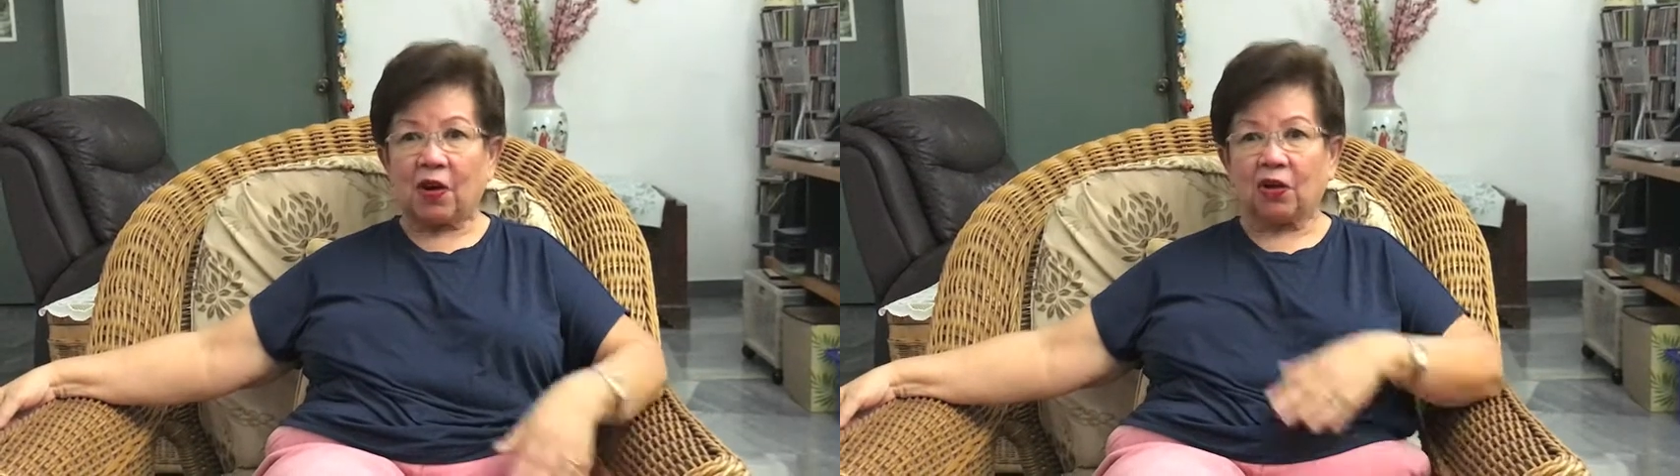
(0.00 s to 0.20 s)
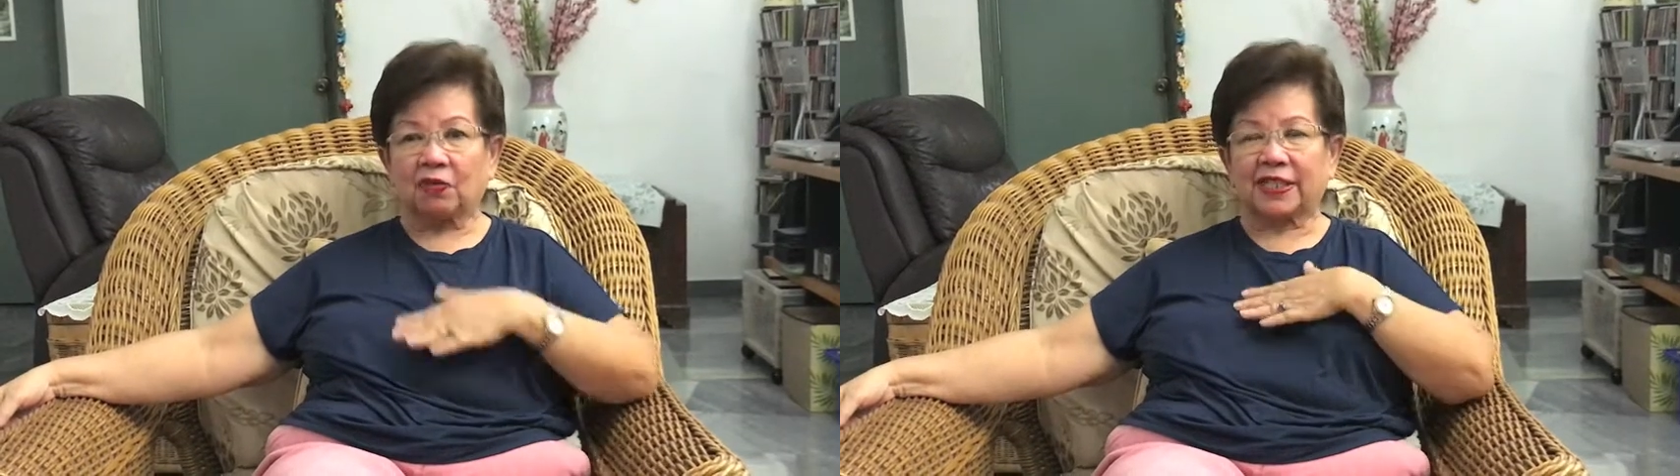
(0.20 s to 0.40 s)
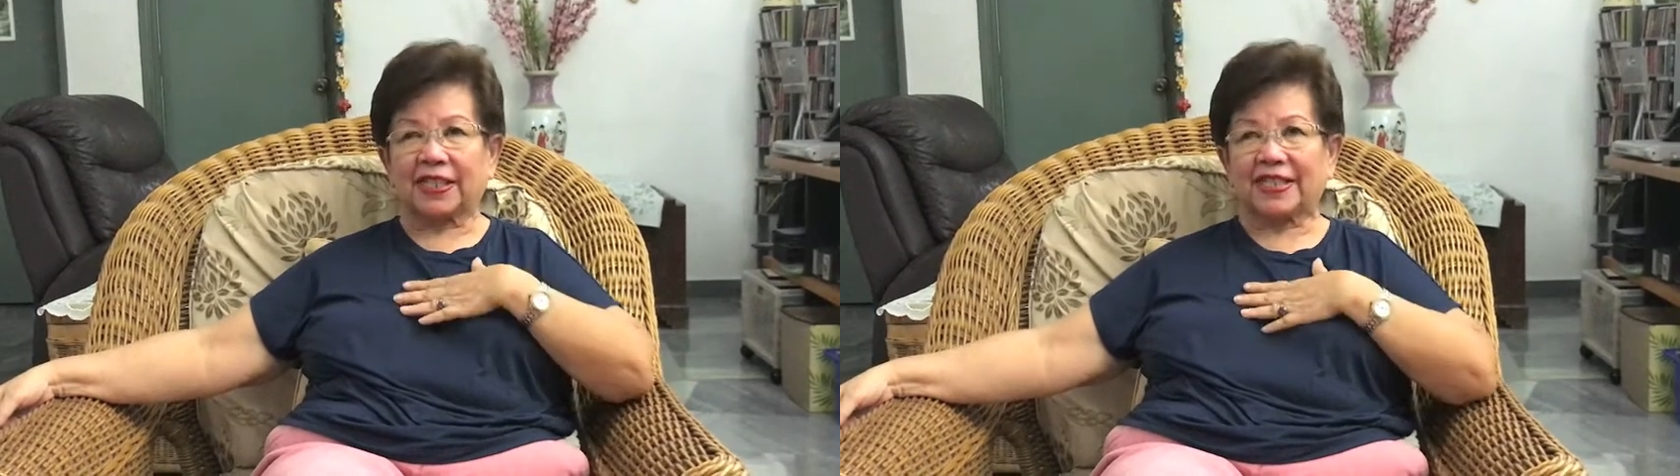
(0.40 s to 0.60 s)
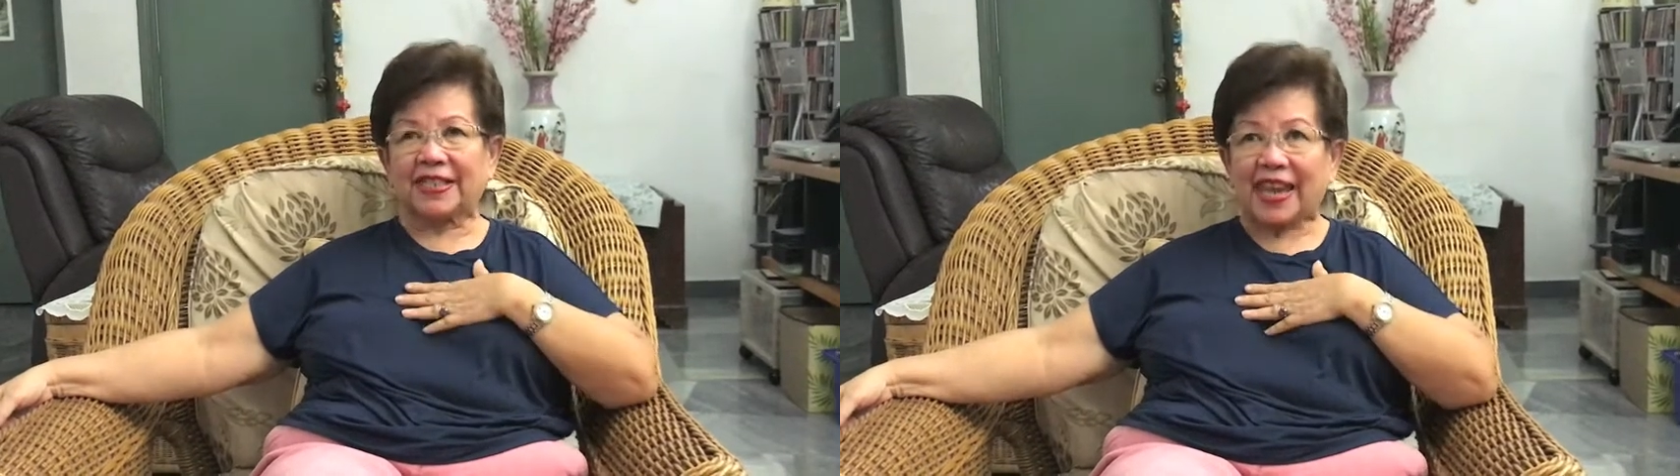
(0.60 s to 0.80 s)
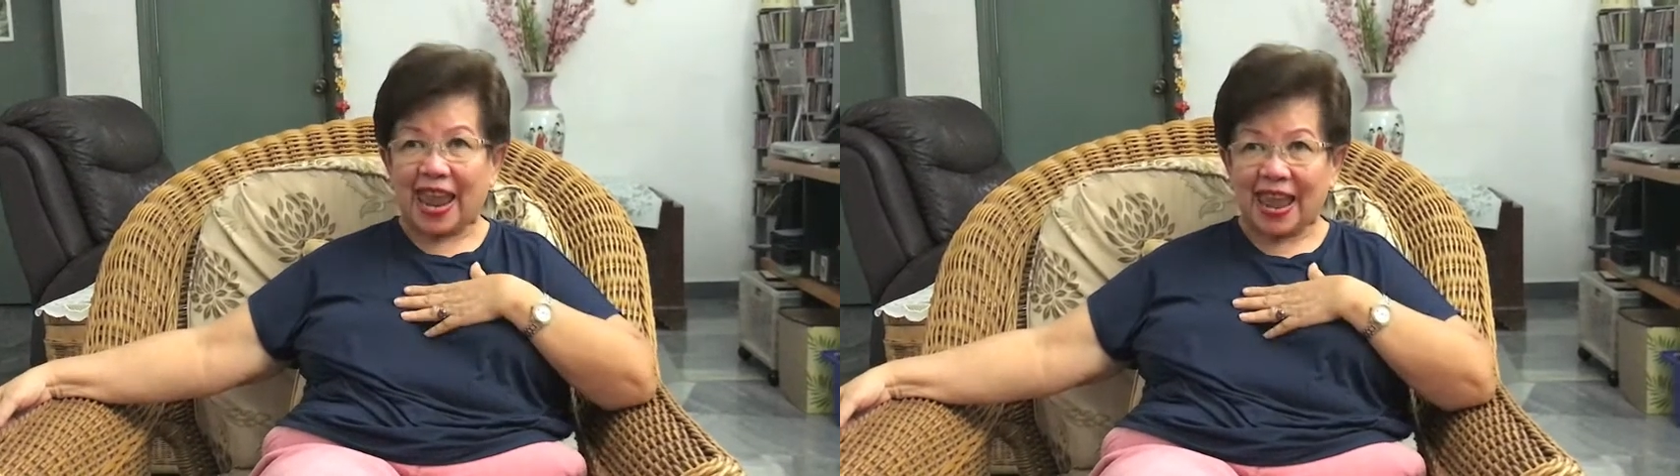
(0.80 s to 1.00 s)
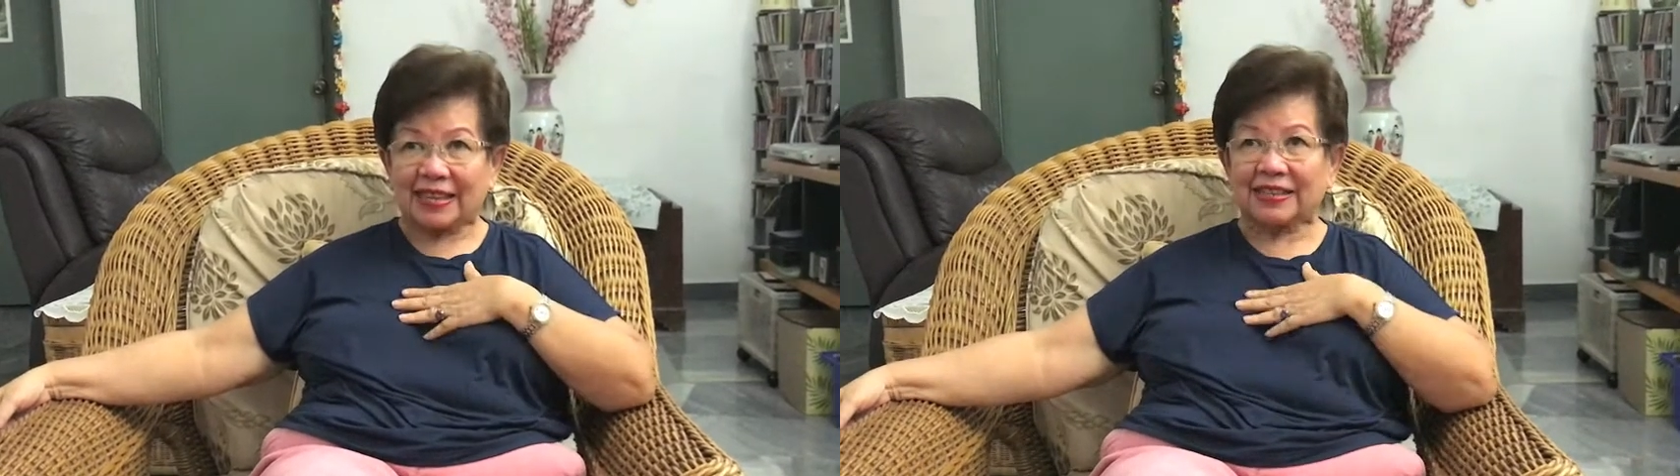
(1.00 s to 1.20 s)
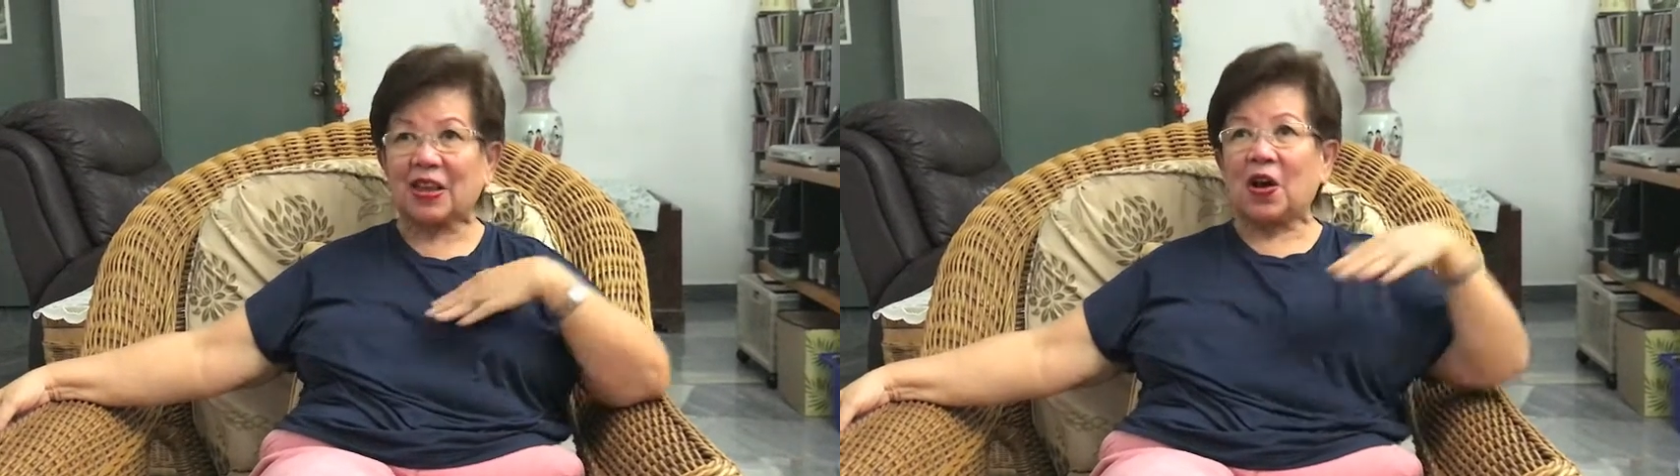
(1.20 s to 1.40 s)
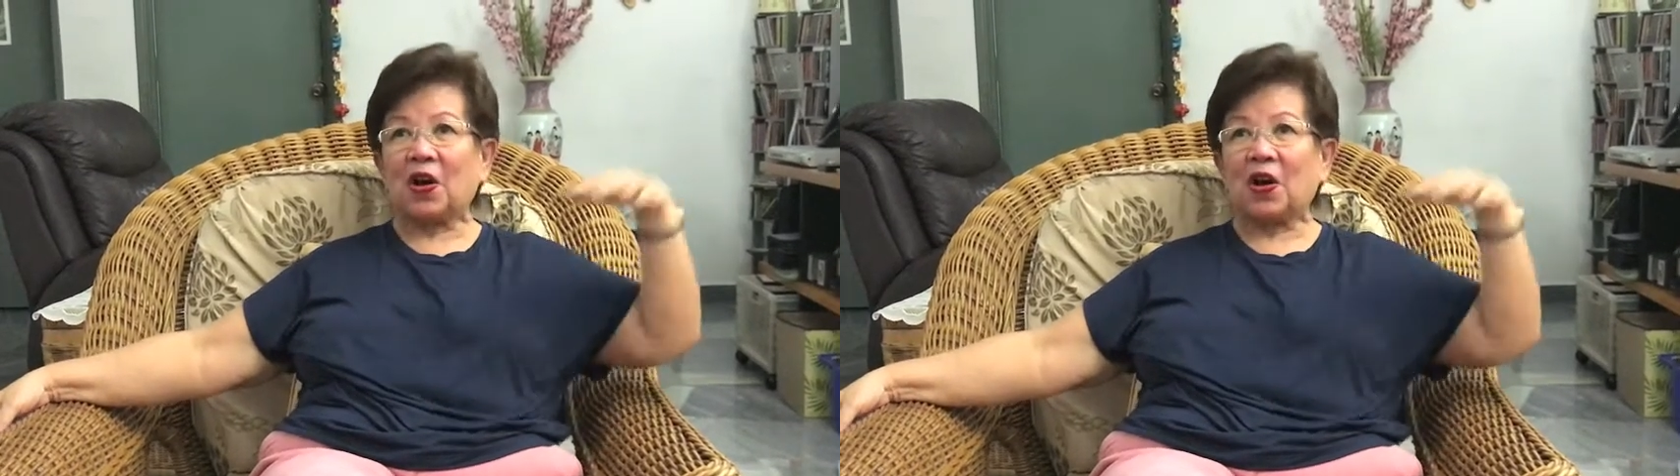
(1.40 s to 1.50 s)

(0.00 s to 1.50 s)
all over the chest,